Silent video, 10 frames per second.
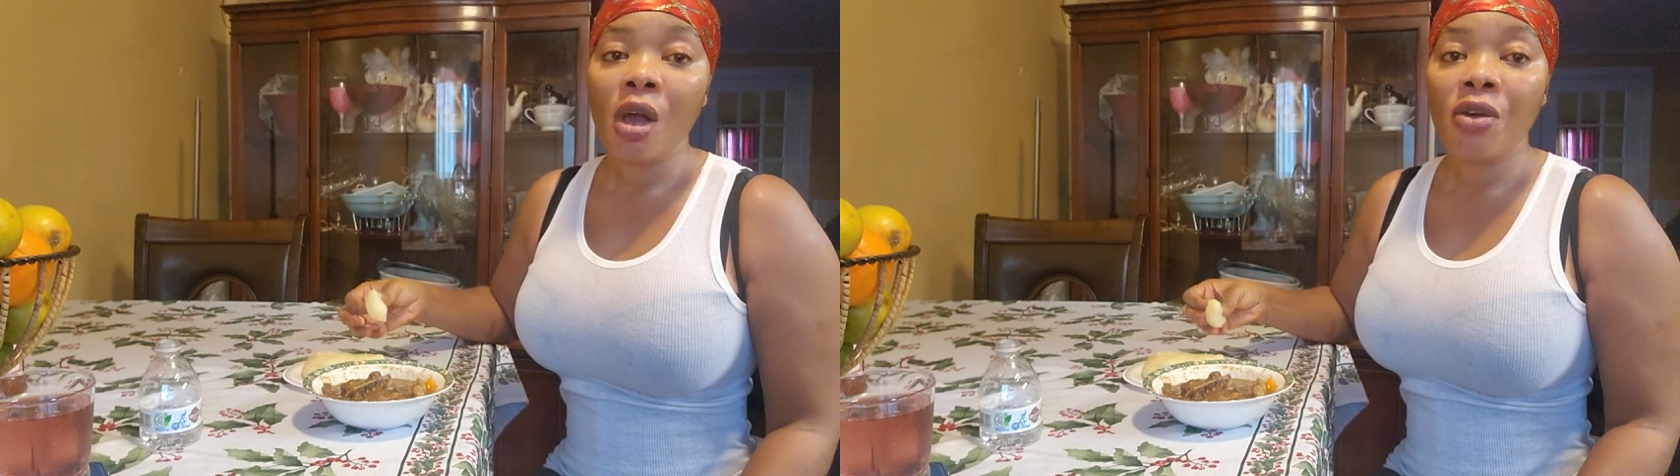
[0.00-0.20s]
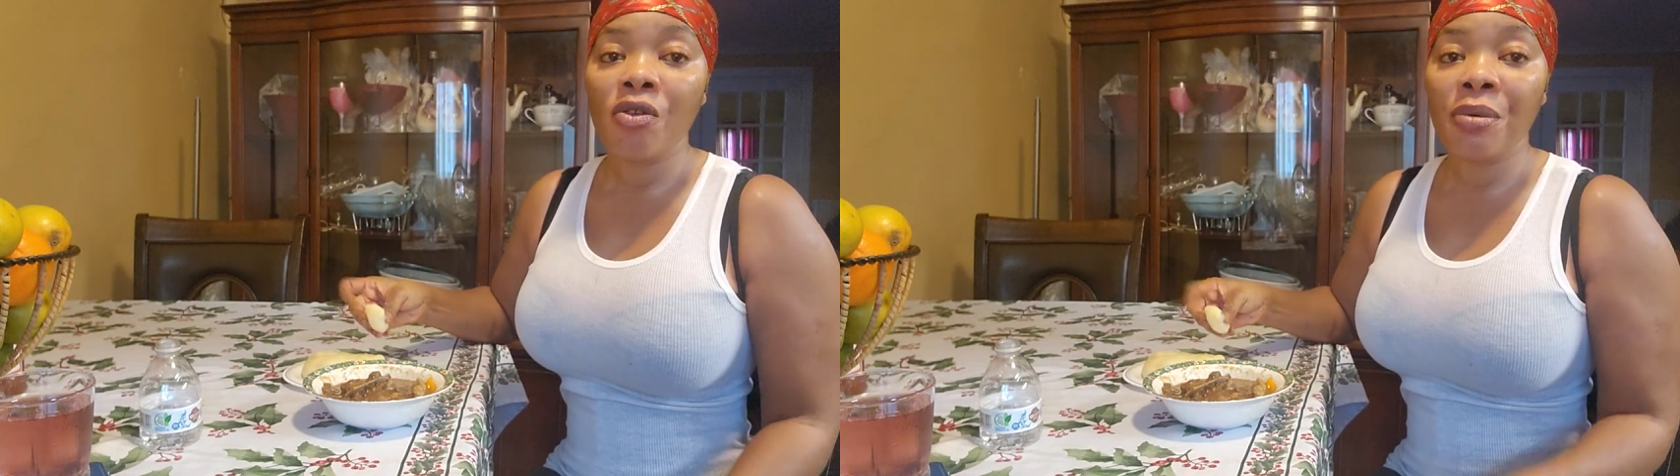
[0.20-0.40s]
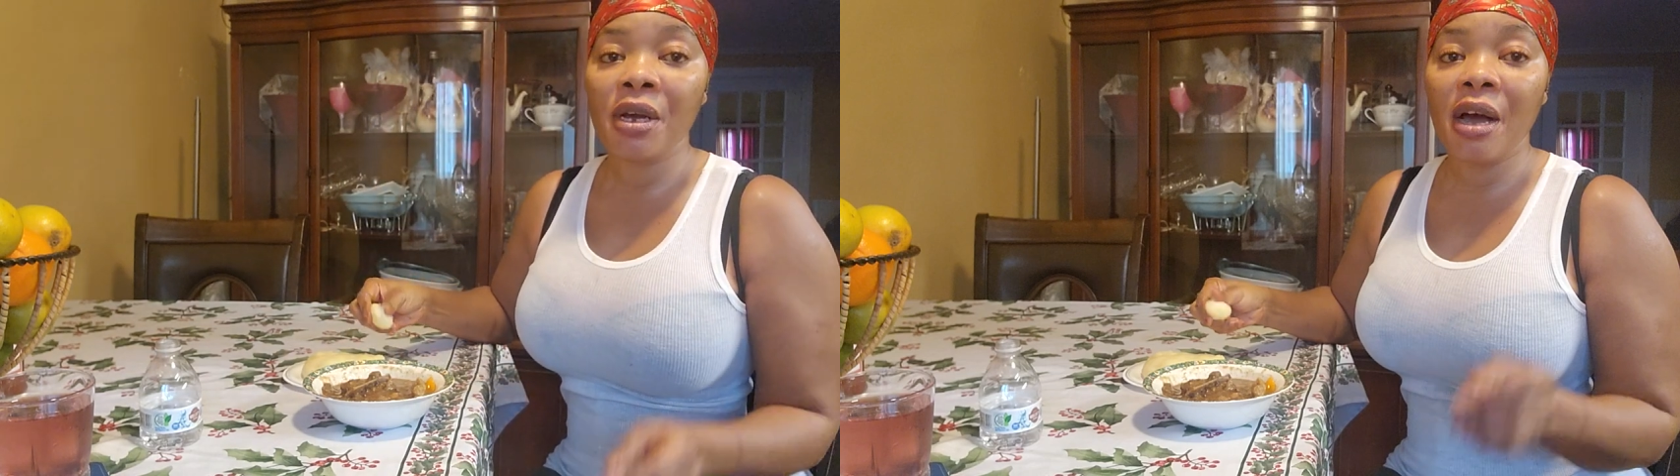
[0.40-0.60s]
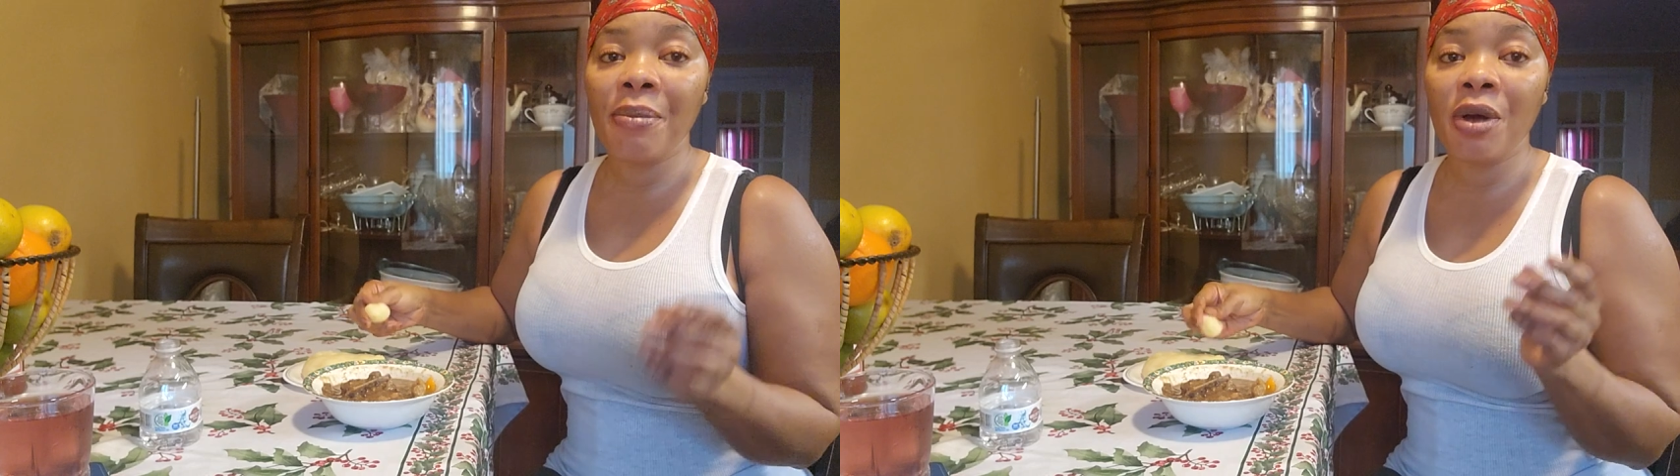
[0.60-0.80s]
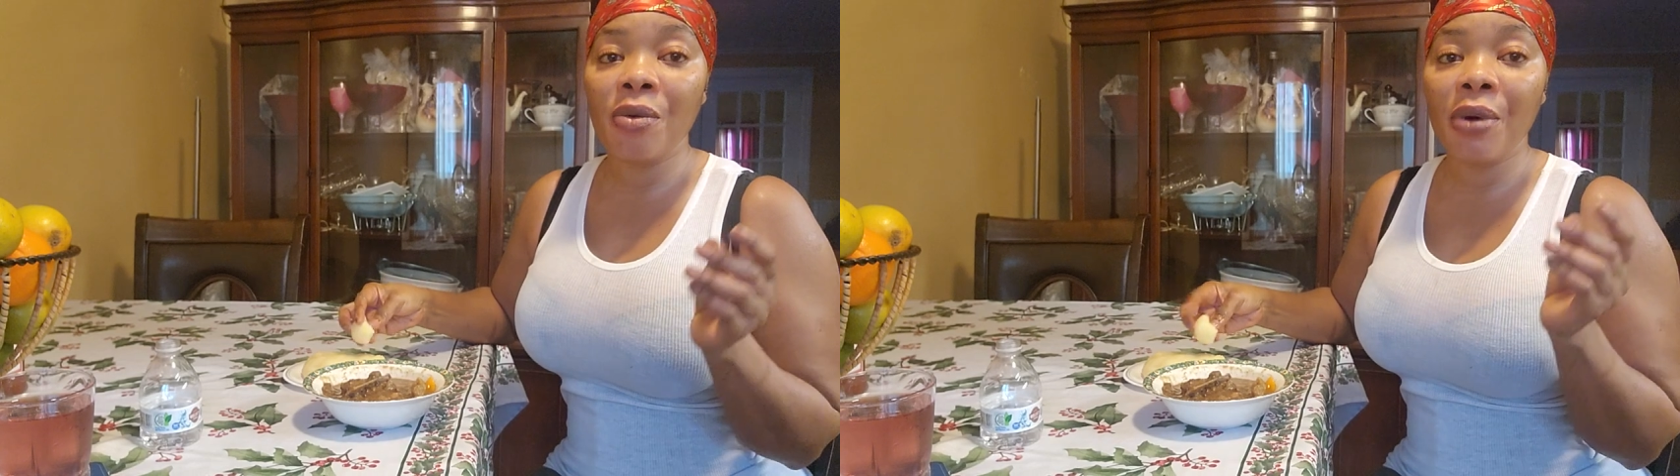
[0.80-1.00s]
You'll be
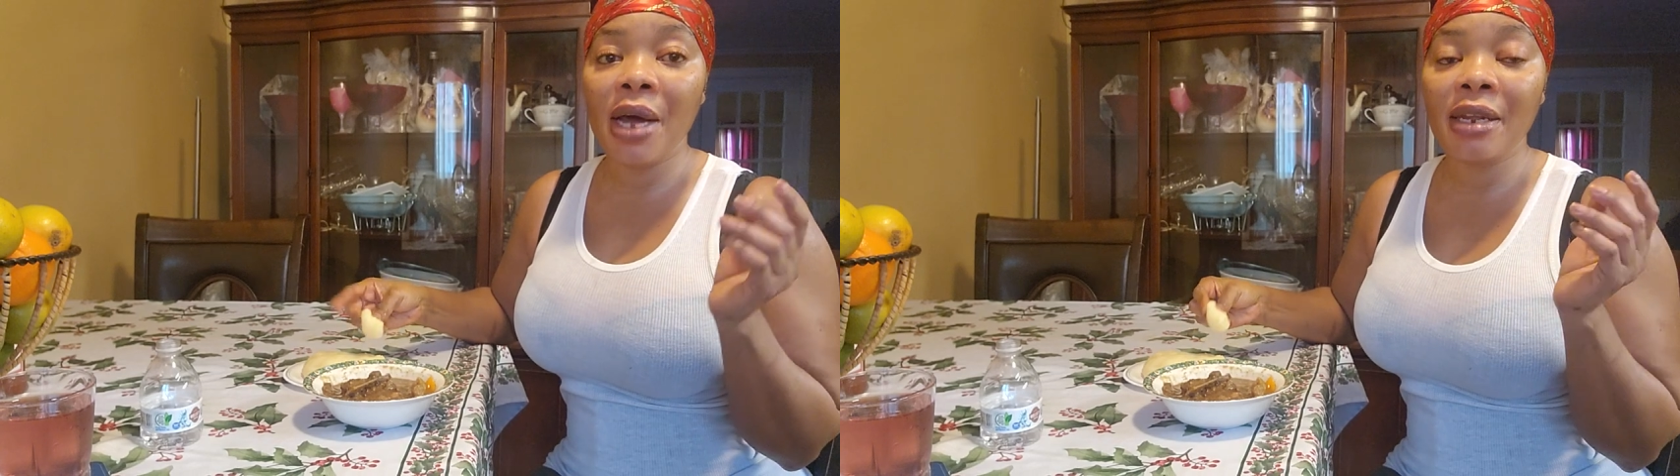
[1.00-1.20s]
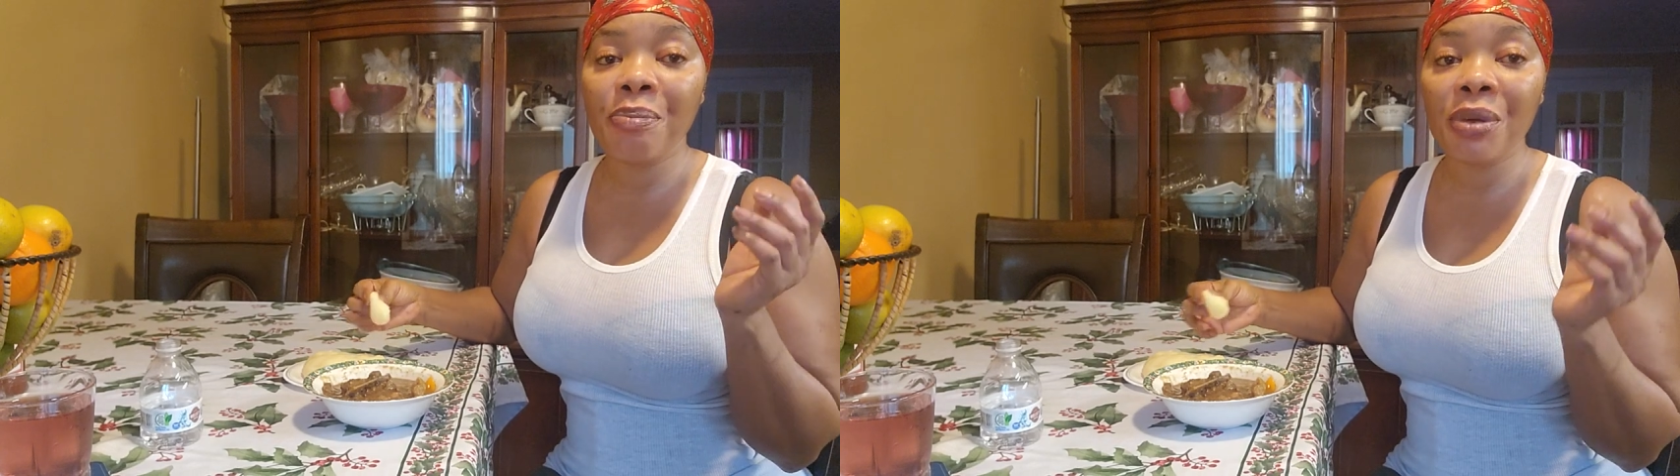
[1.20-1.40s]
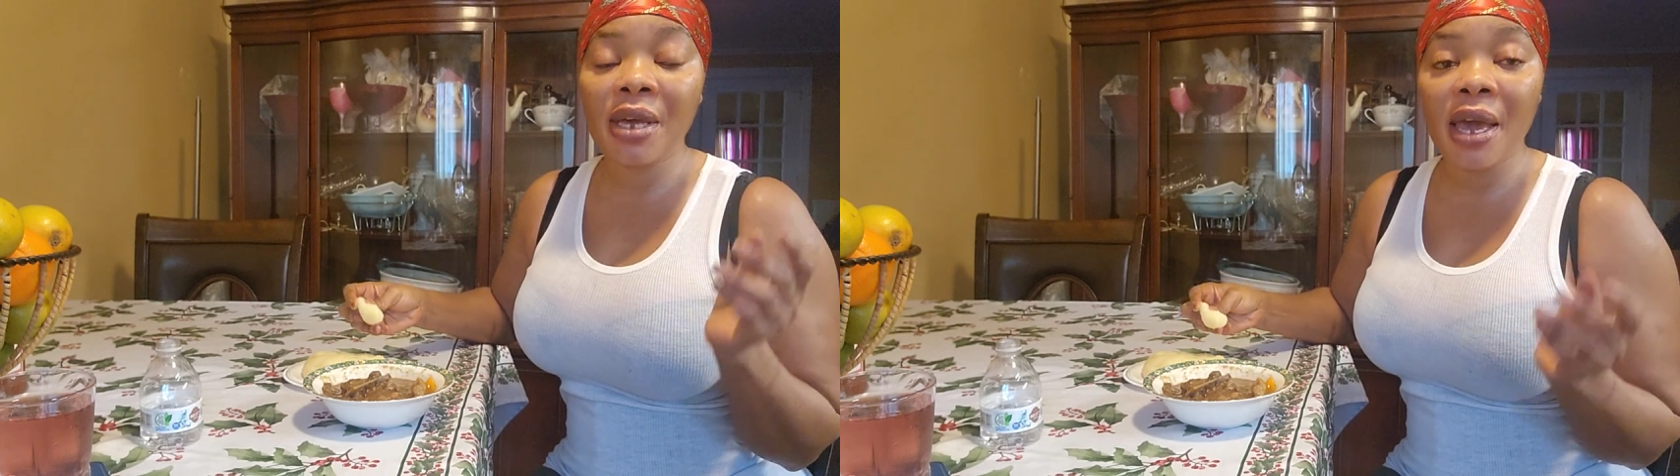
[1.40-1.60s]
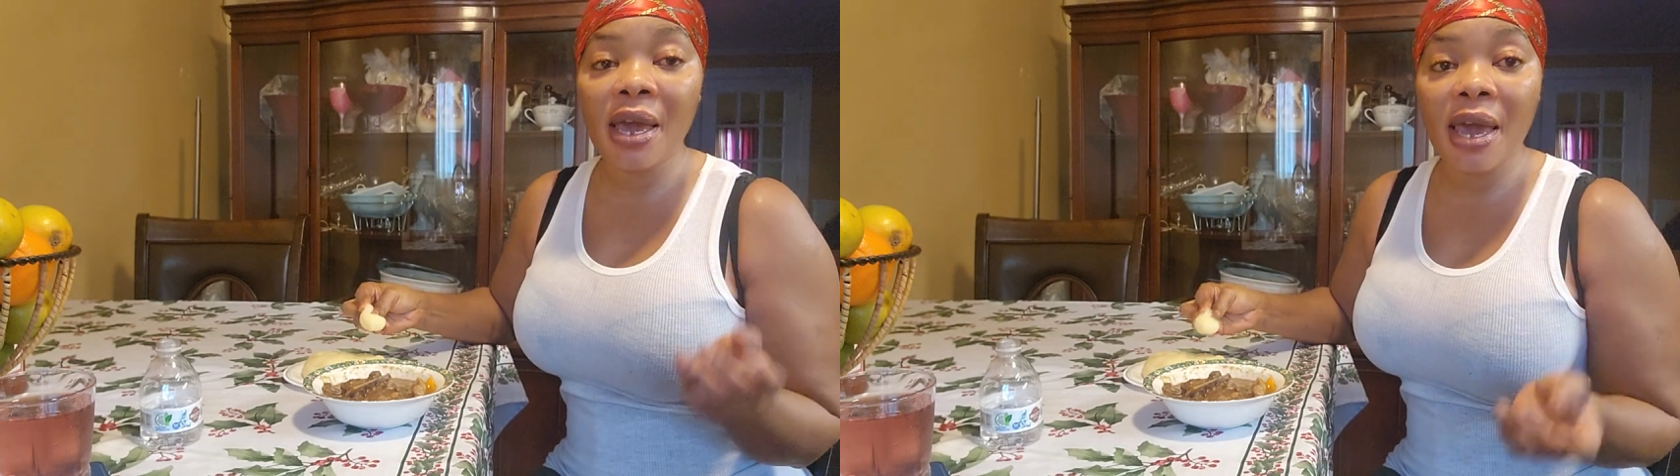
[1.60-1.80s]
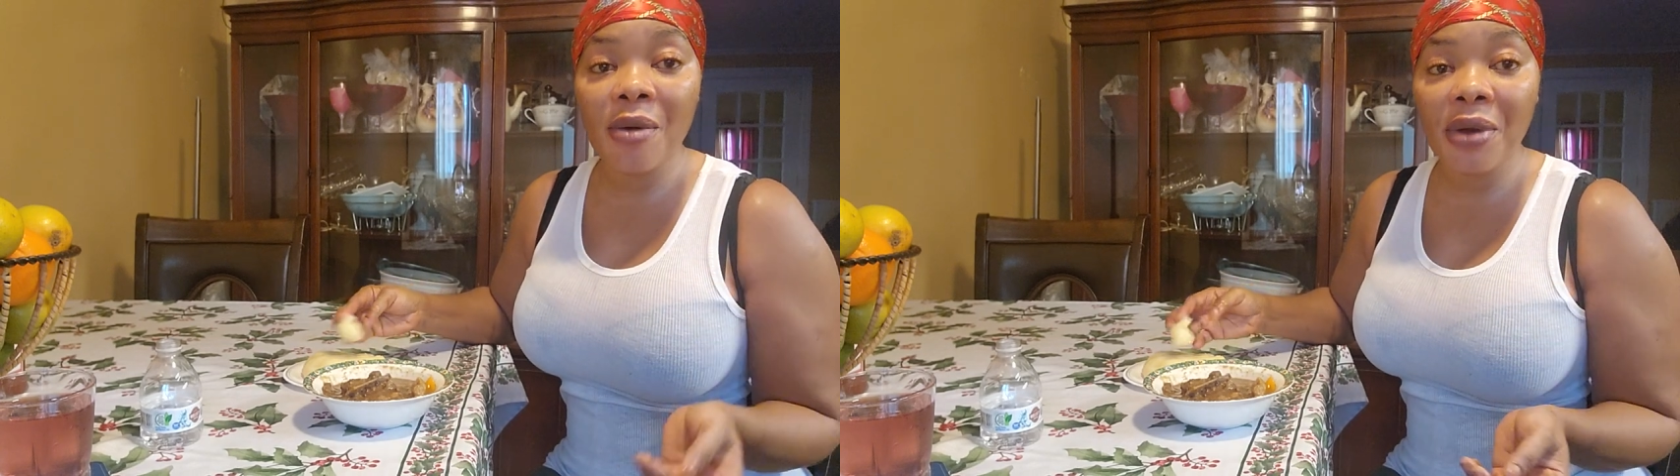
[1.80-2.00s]
coming around the
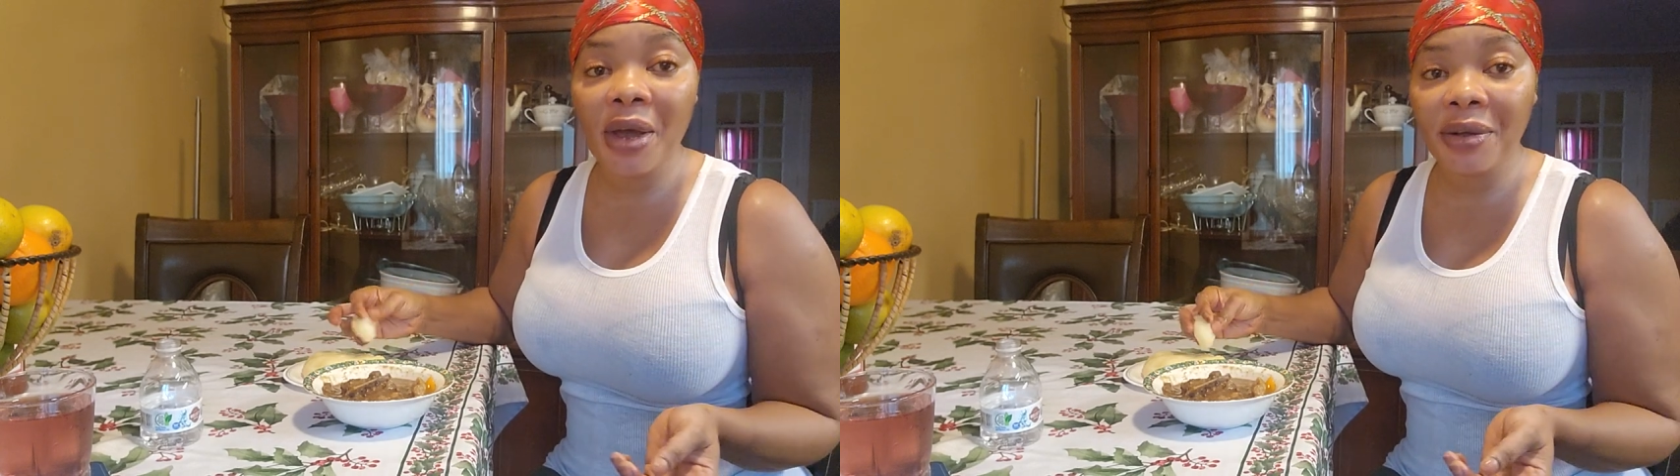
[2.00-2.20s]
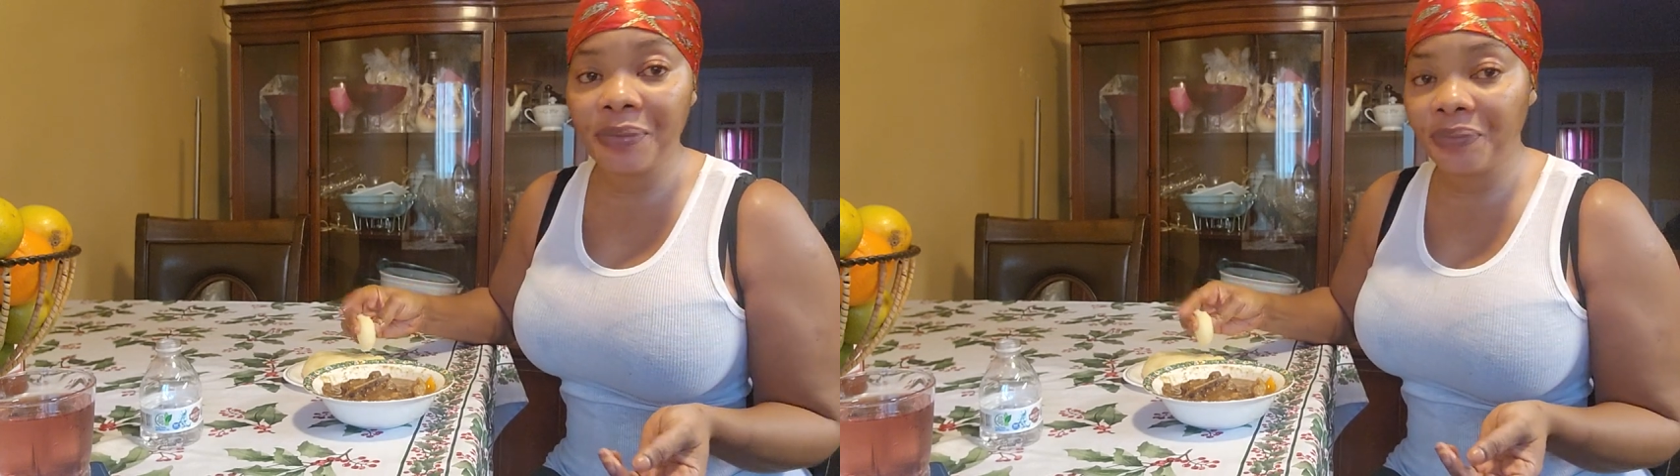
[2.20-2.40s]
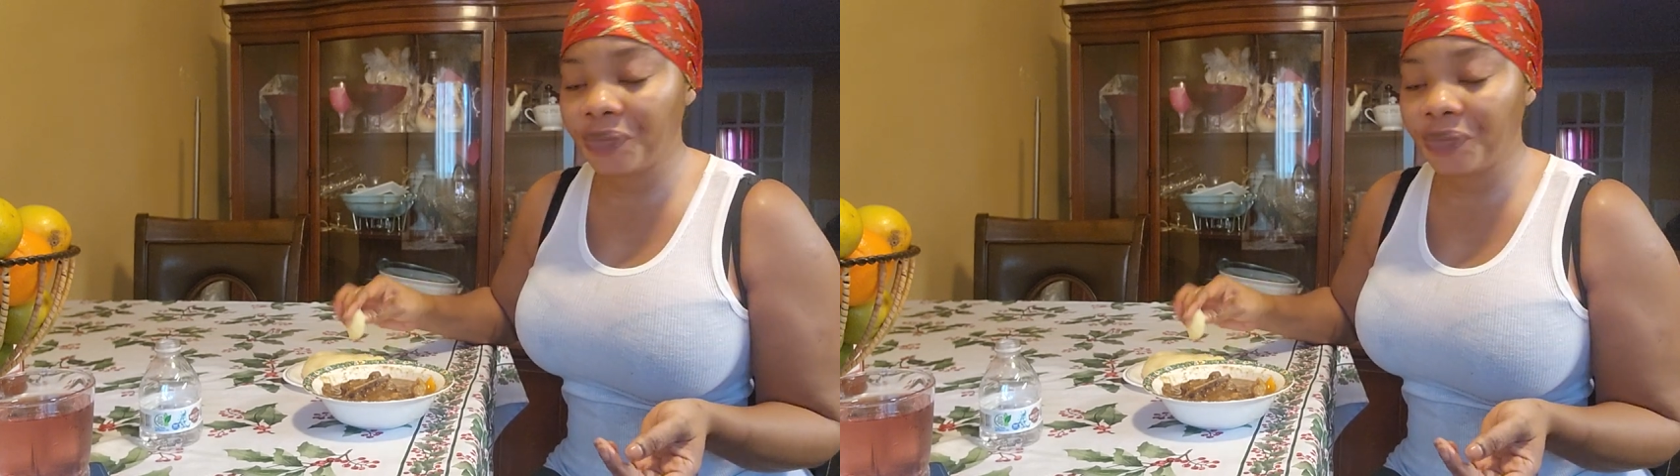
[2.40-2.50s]
PA area.